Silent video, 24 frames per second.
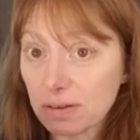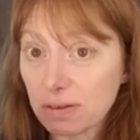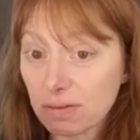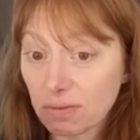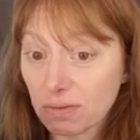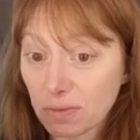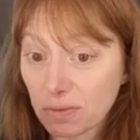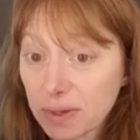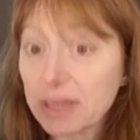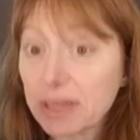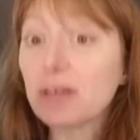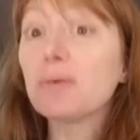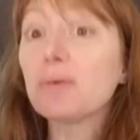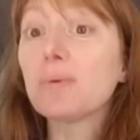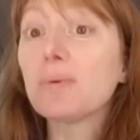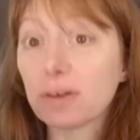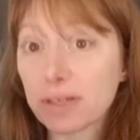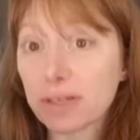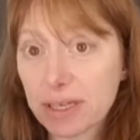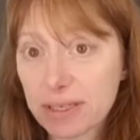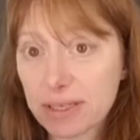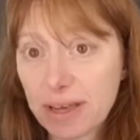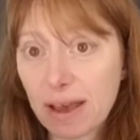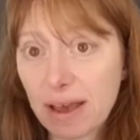real
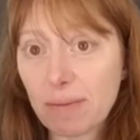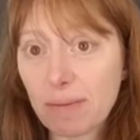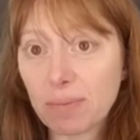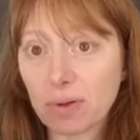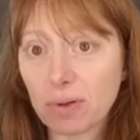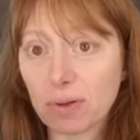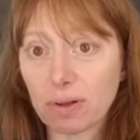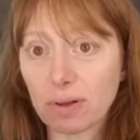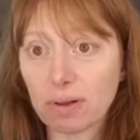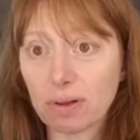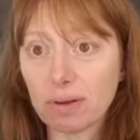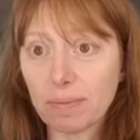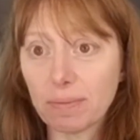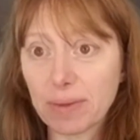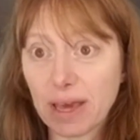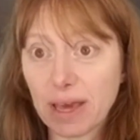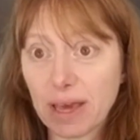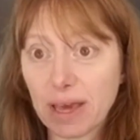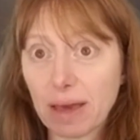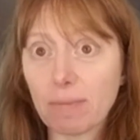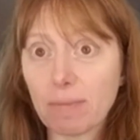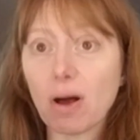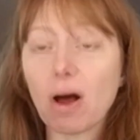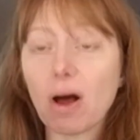world example
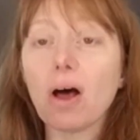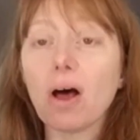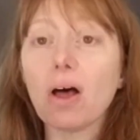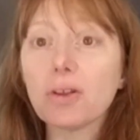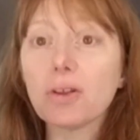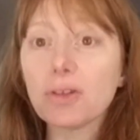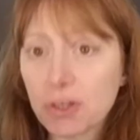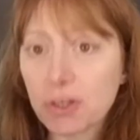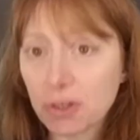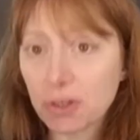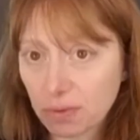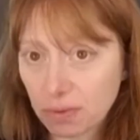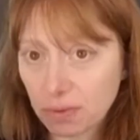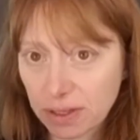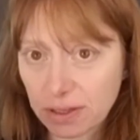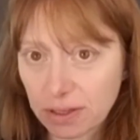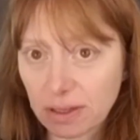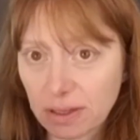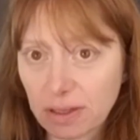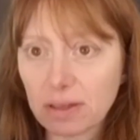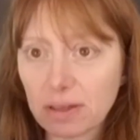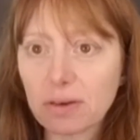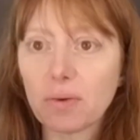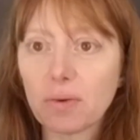became all too
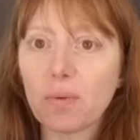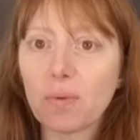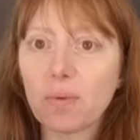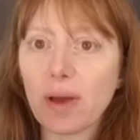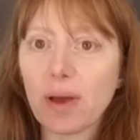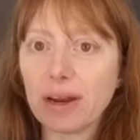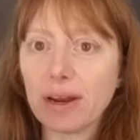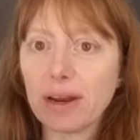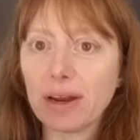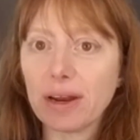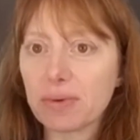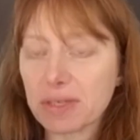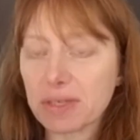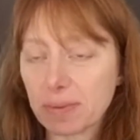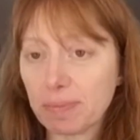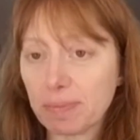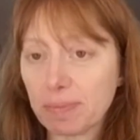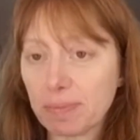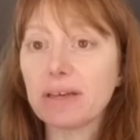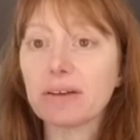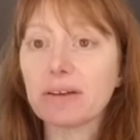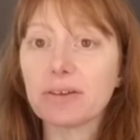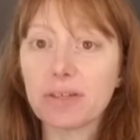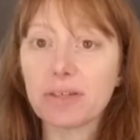real when it was
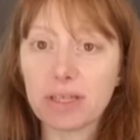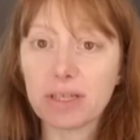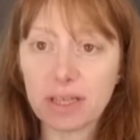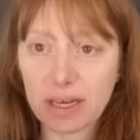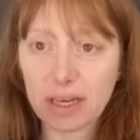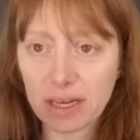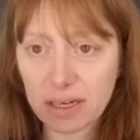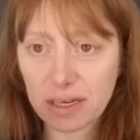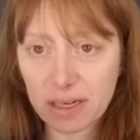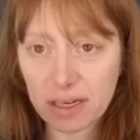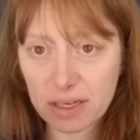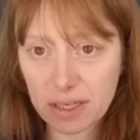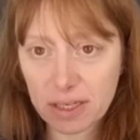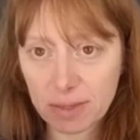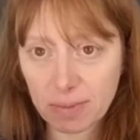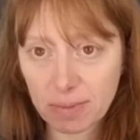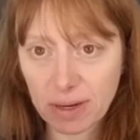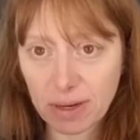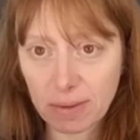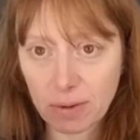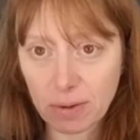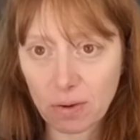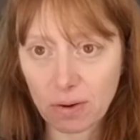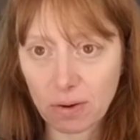appealed to the India
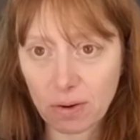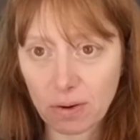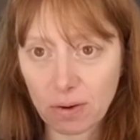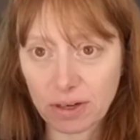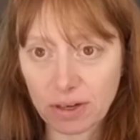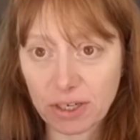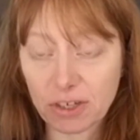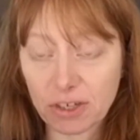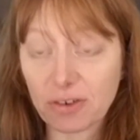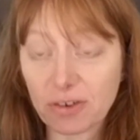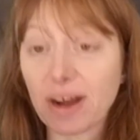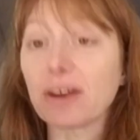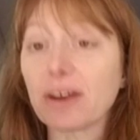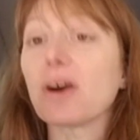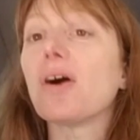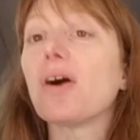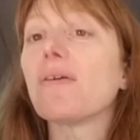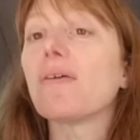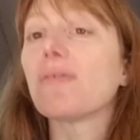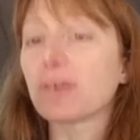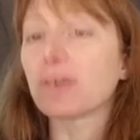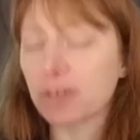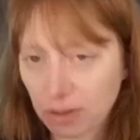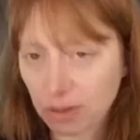Supreme Court to try to
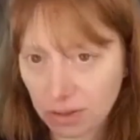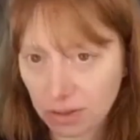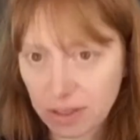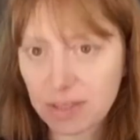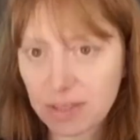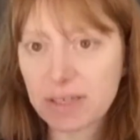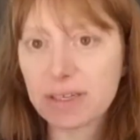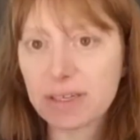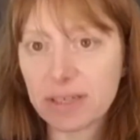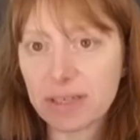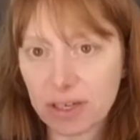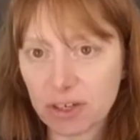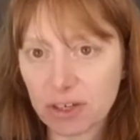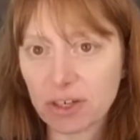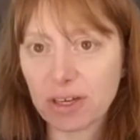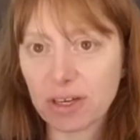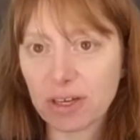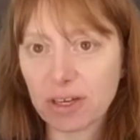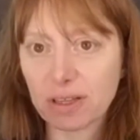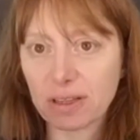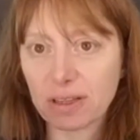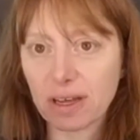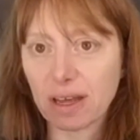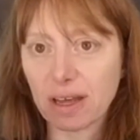overturn the
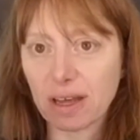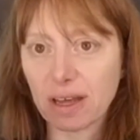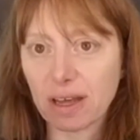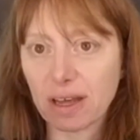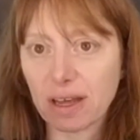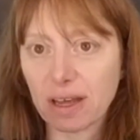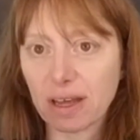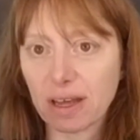decision that